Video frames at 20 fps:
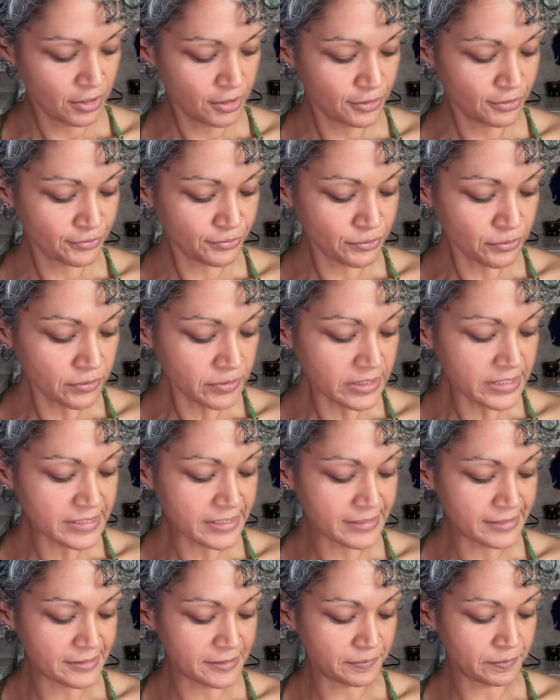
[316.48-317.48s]
Through this
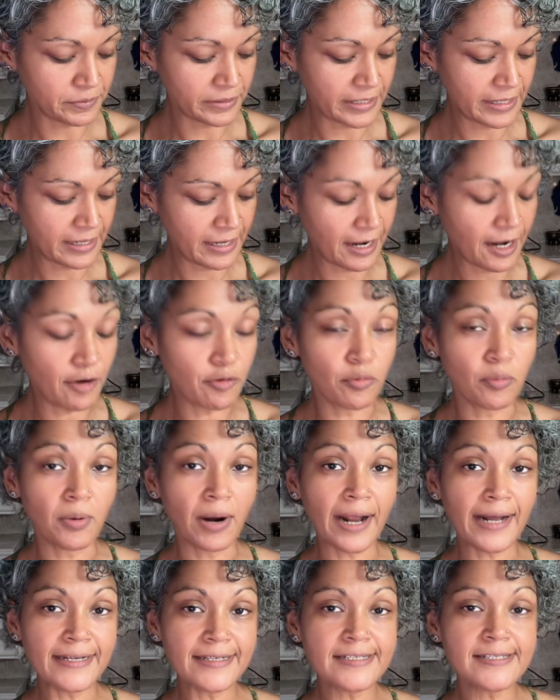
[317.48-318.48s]
interplay
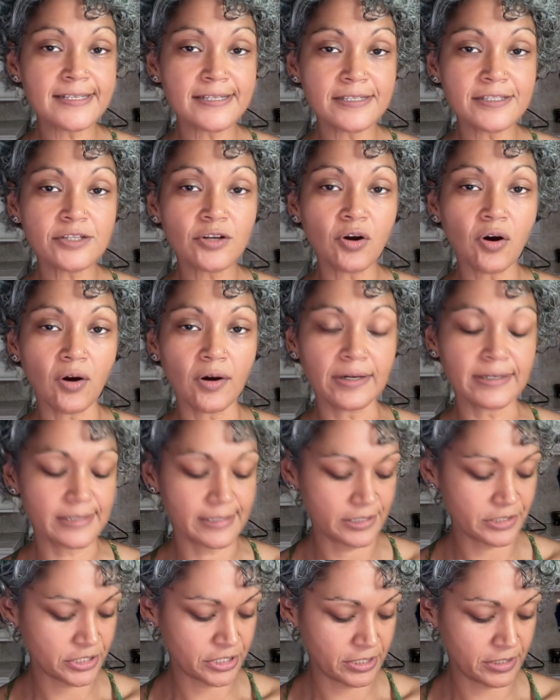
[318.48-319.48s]
arises
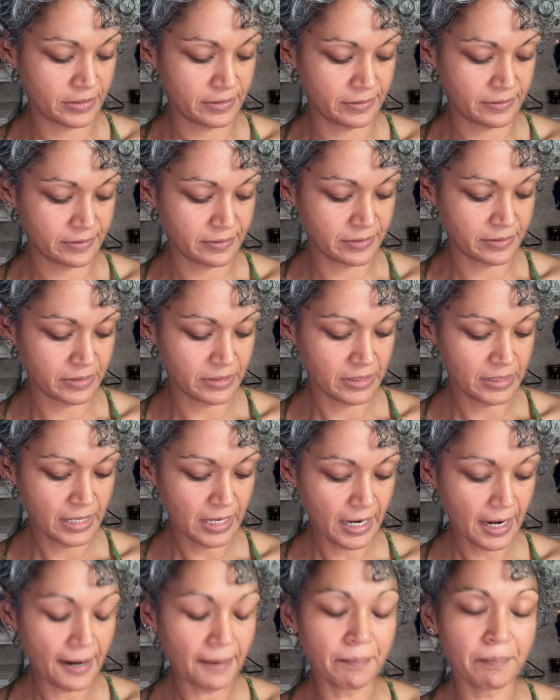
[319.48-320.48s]
cognition,
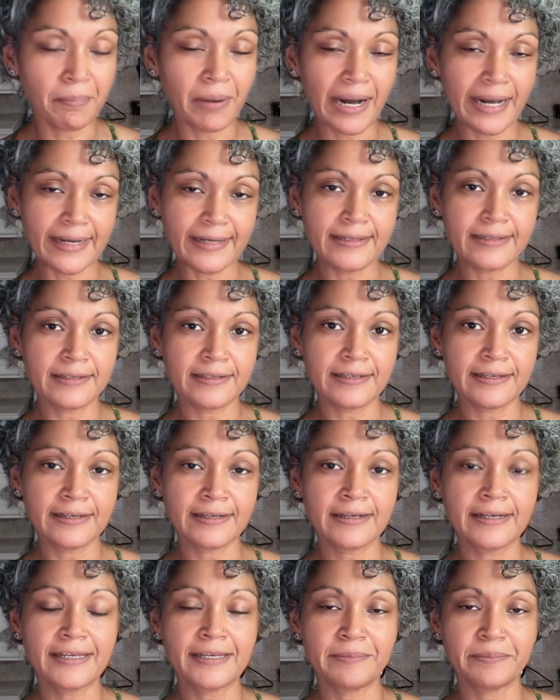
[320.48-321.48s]
a
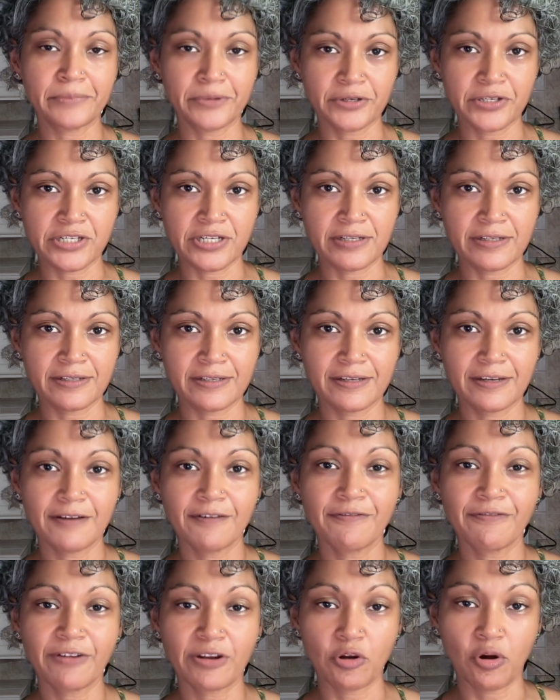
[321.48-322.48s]
binding emergent
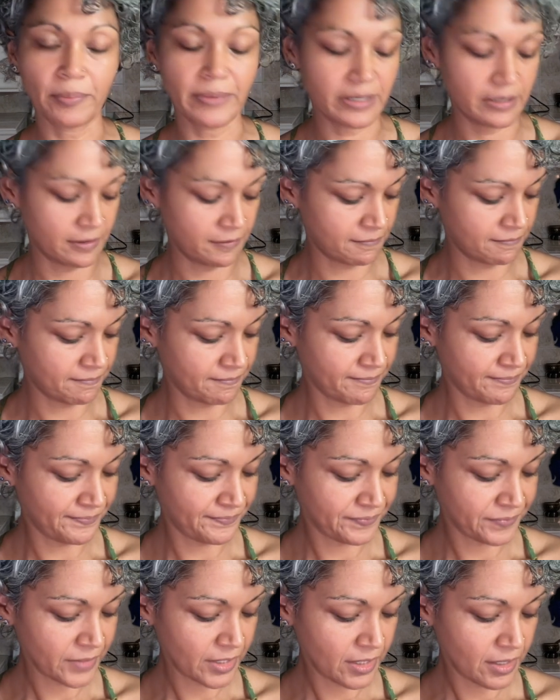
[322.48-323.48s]
phenomenon.
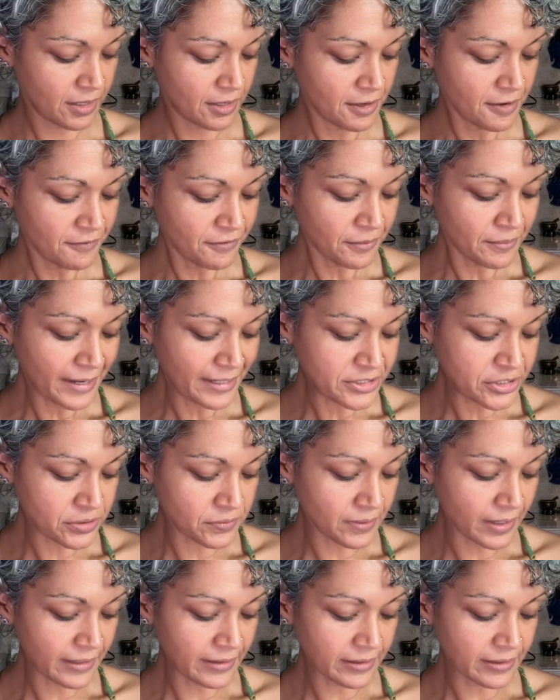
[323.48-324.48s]
For
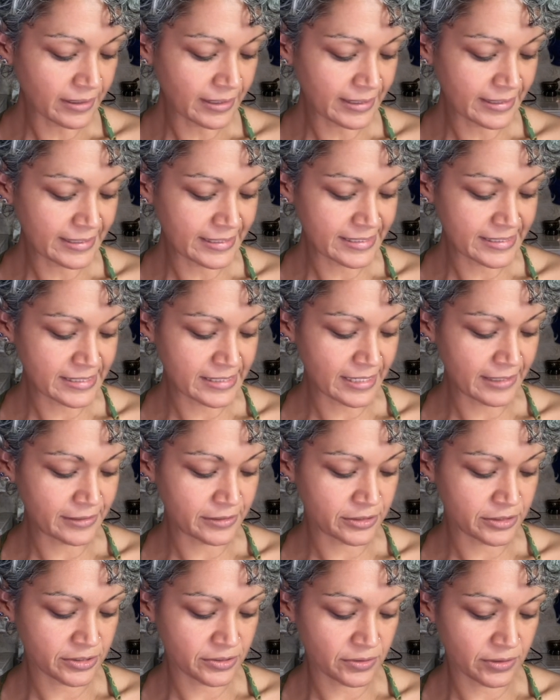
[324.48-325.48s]
Maturana and his then
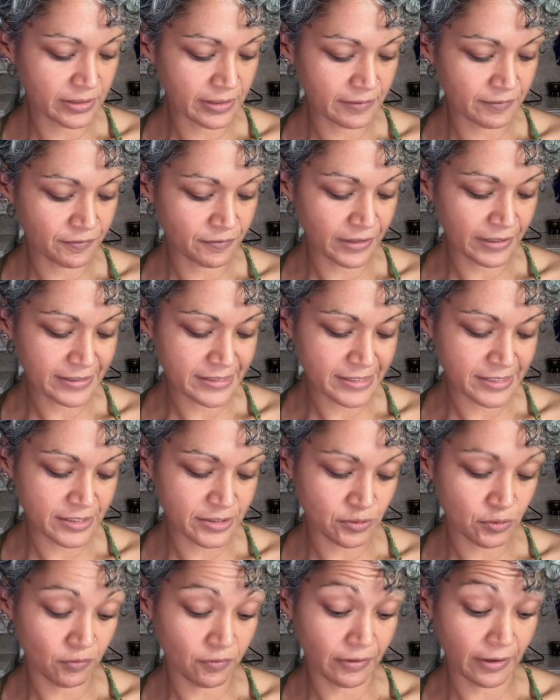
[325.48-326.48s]
student
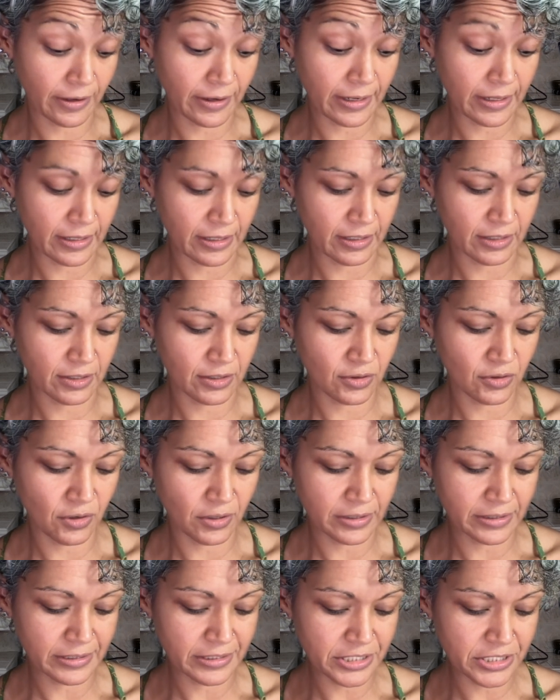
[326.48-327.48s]
Francisco Varela,
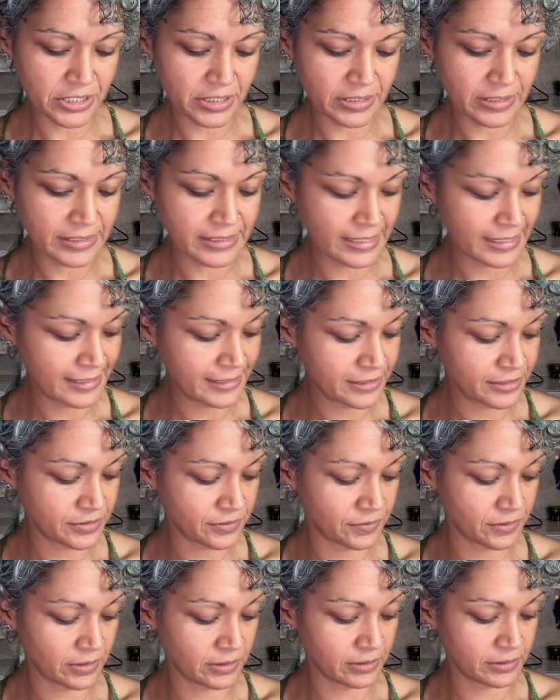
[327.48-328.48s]
cognition is
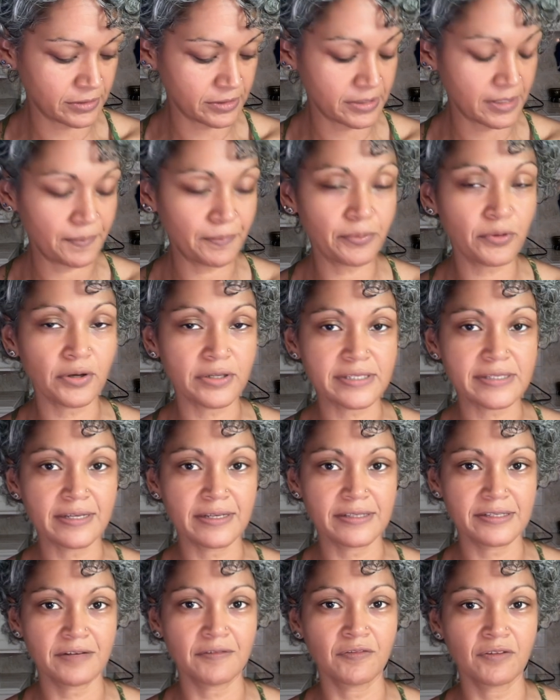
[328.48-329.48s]
integral to the
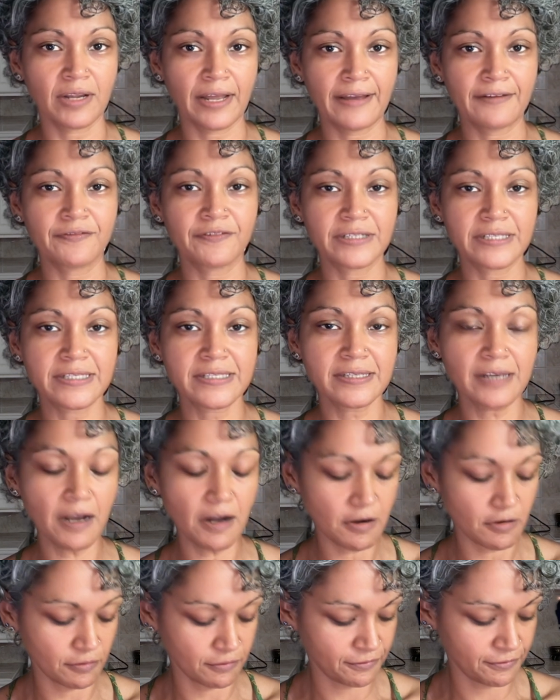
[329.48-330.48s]
process of life
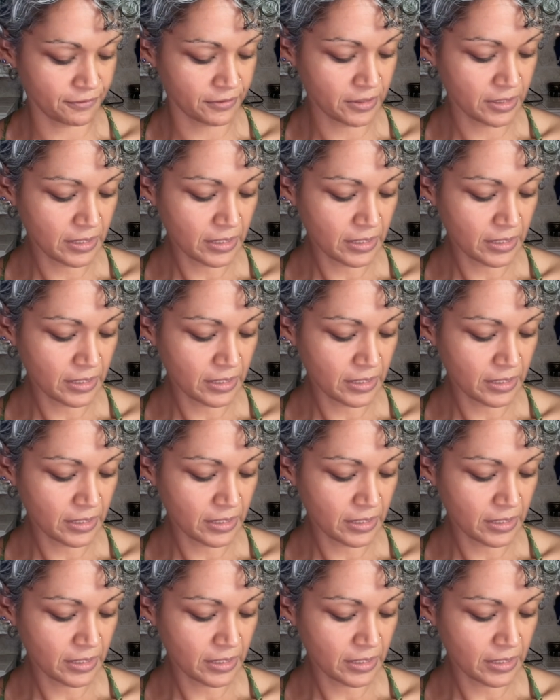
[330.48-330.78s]
itself.